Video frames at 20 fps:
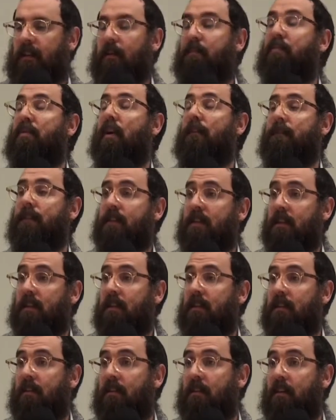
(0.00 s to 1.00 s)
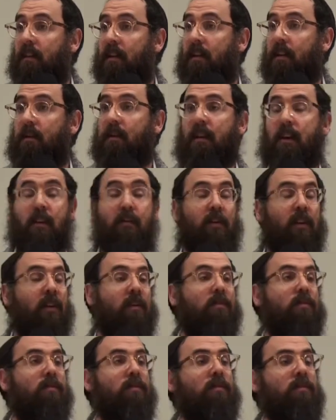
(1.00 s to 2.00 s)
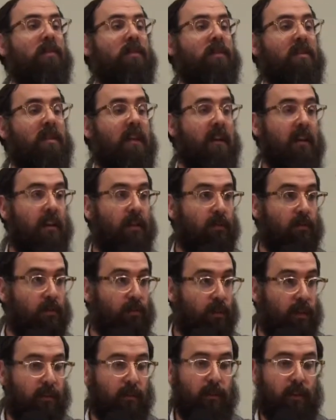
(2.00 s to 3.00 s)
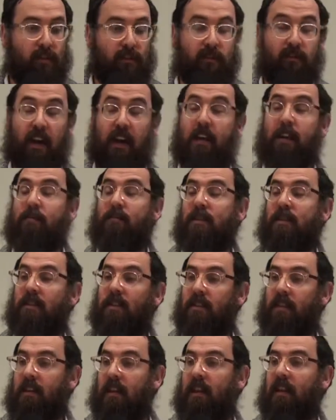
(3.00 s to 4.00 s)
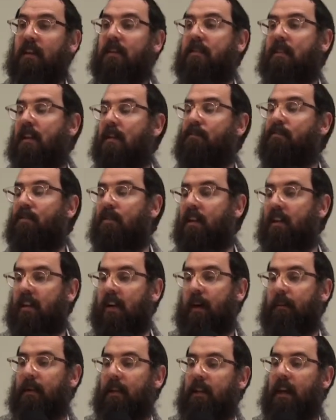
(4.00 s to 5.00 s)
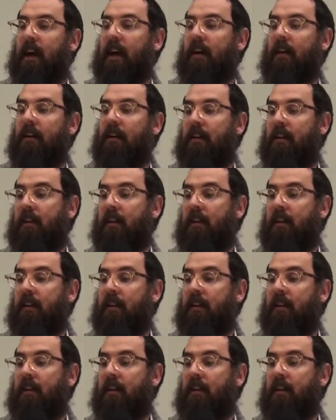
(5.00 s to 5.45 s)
a prophecy. And everyone goes, oh, Ezekiel, it's one of the most famous things that are brought in Kabbalah.